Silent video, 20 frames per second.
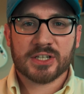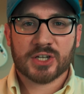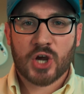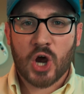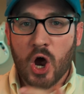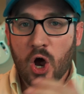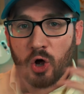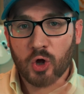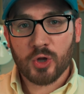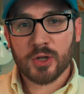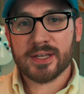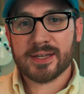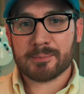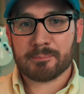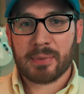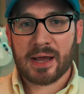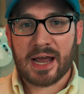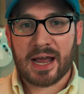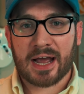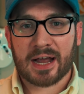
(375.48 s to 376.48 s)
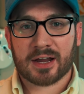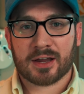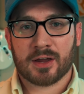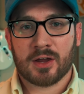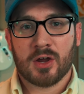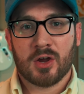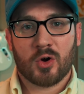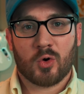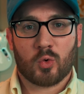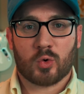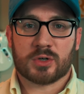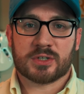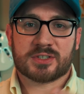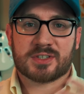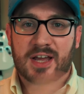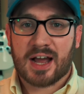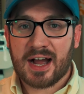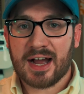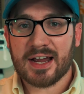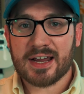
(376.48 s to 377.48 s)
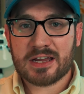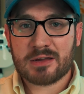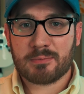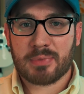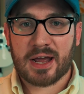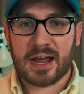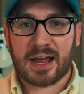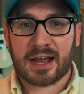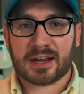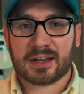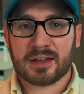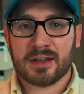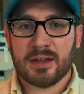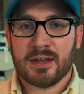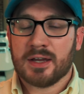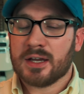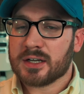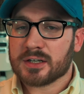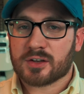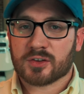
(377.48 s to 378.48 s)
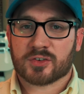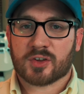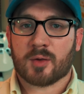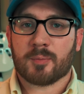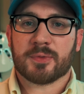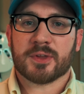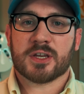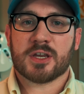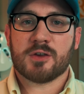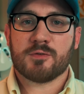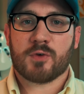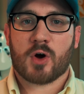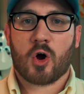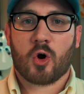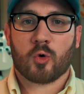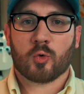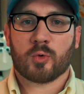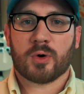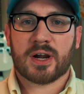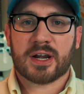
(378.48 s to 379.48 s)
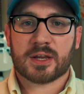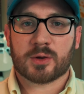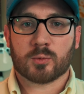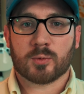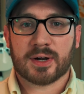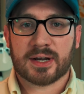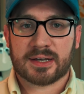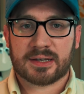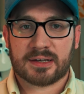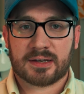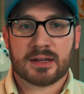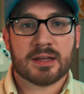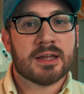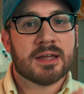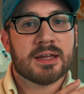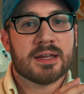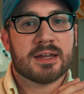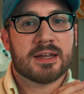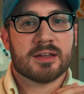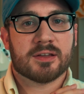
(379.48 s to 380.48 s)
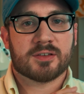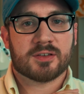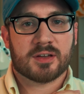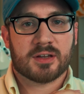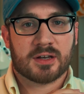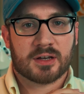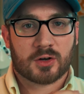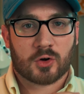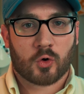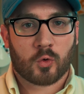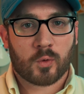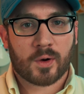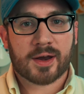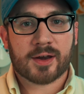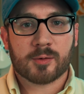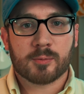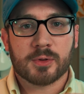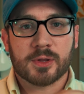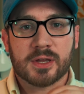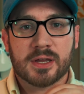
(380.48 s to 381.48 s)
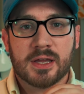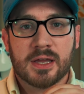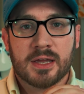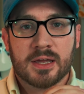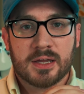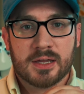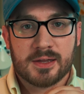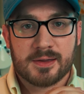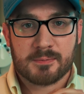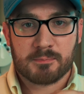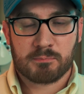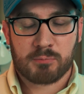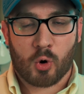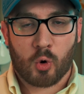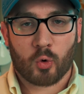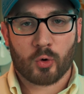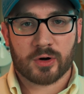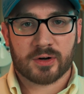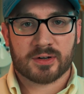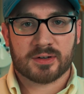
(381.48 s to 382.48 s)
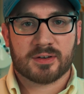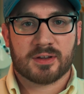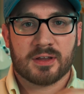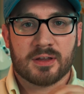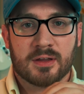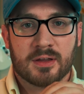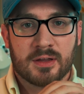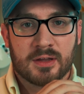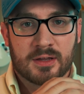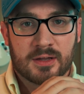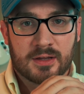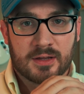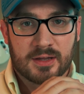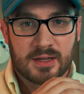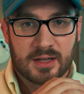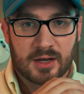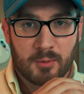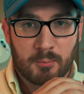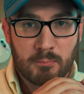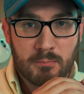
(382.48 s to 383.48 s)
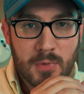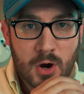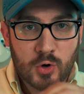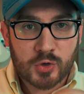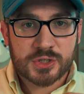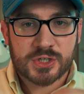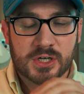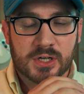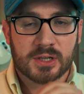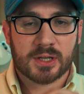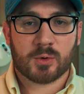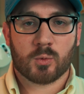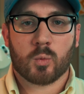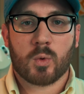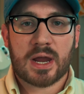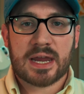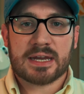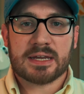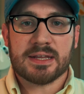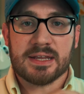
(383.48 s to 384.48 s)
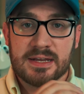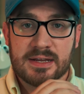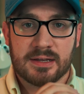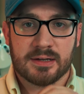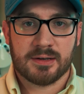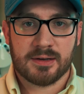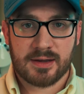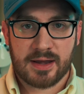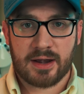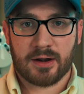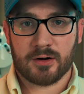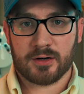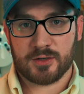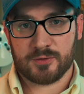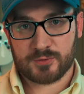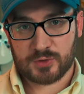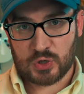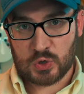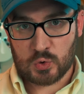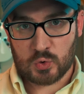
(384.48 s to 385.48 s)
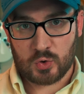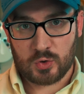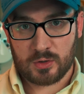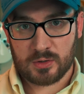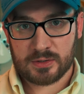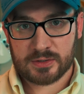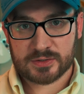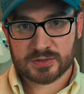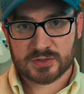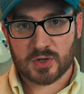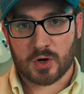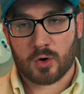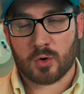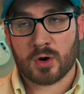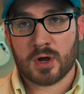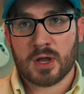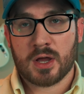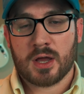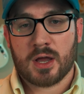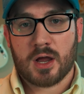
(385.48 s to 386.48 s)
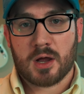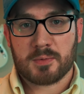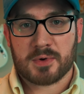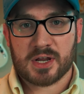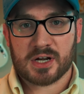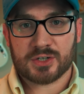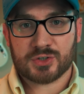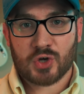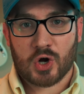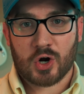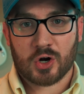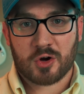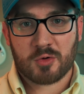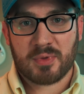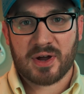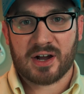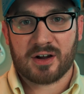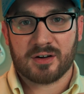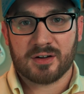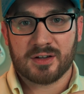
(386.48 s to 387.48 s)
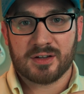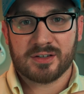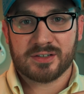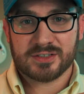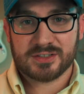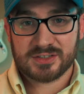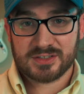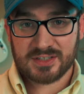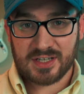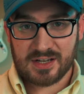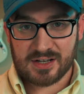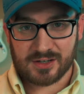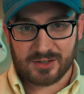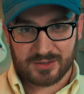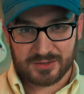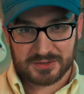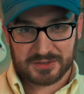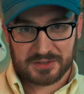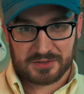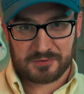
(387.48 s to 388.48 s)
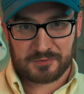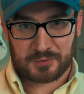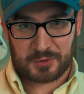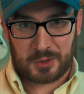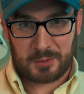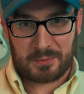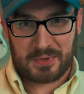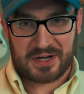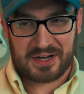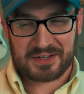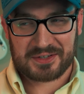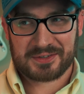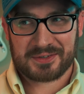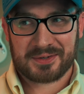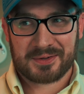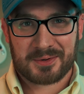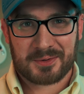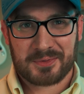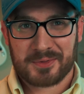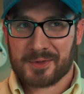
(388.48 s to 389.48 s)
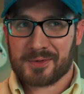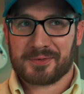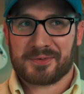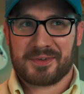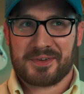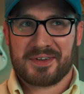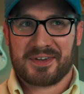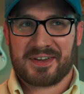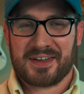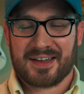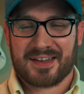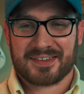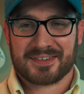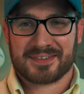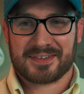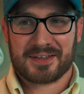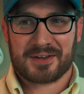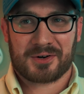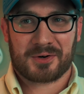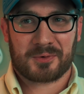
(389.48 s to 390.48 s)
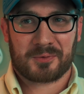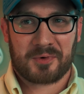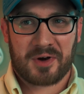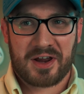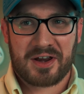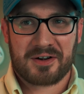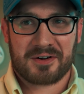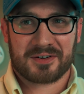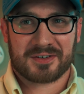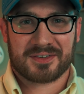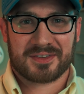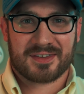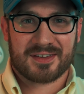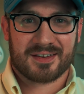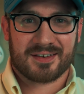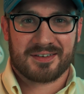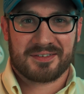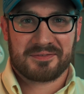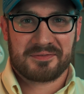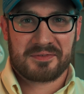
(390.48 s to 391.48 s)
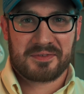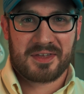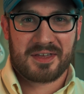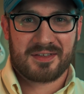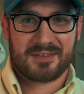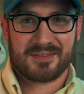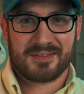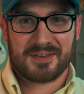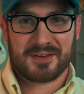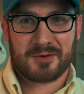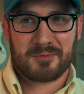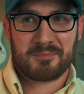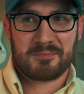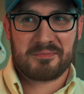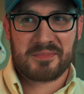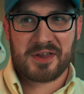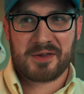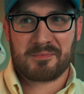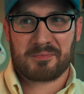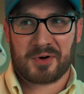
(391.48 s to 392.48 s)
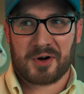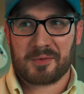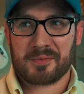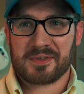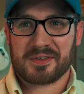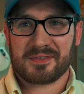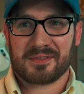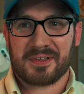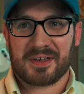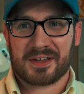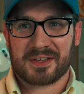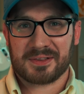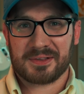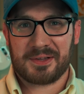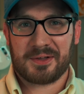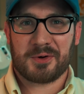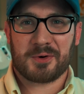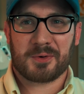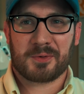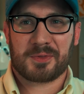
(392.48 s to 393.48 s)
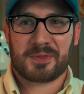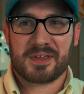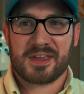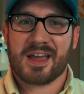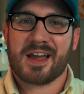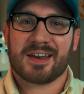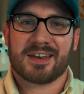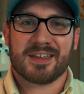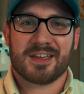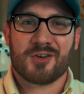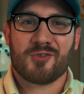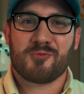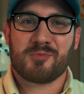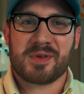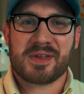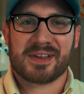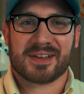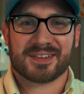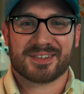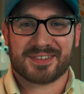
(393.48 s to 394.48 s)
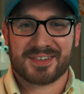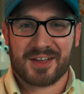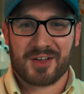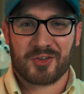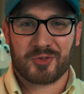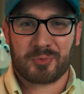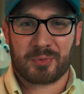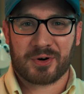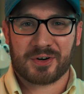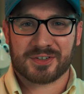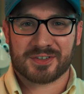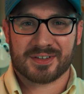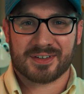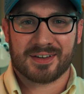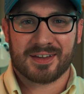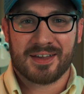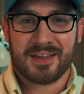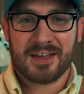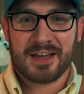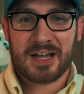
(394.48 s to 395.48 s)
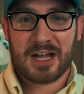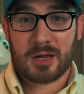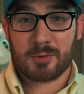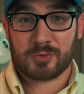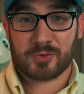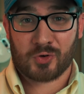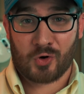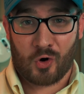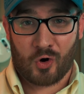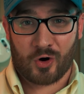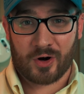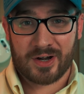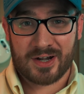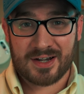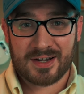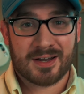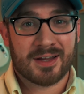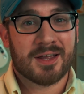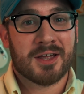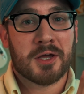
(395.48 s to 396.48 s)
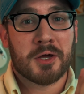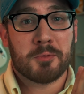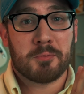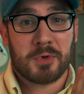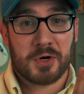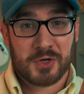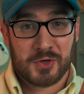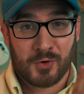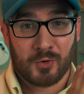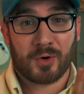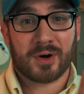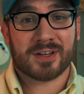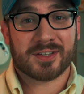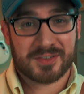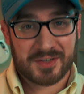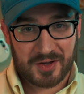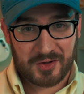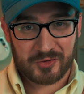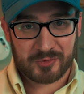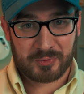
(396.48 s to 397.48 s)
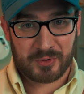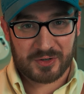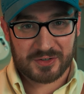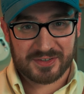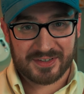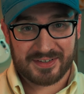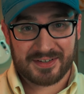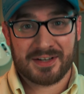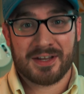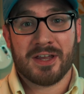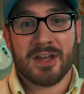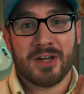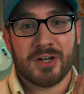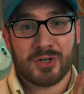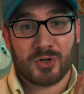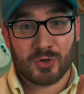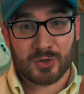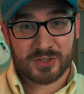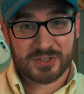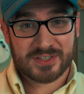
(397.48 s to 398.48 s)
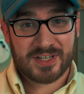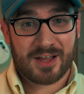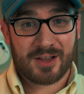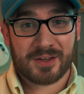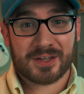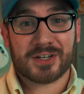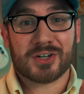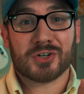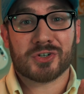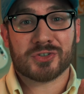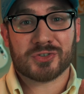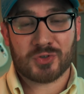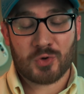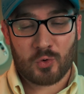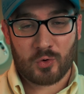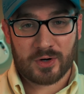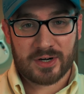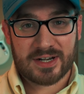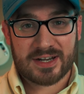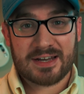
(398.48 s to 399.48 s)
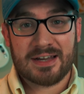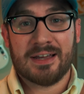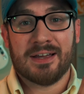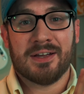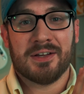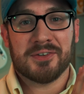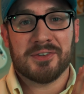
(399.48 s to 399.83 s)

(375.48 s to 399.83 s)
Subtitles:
calling back or tying back to something you've already written is an incredibly important and emotionally weighty narrative tool. So I'm going to talk about sales for a minute. So those of you guys that are writers that may probably loathe the idea of being a salesperson, I'm sorry, but you're a salesperson. You're selling your story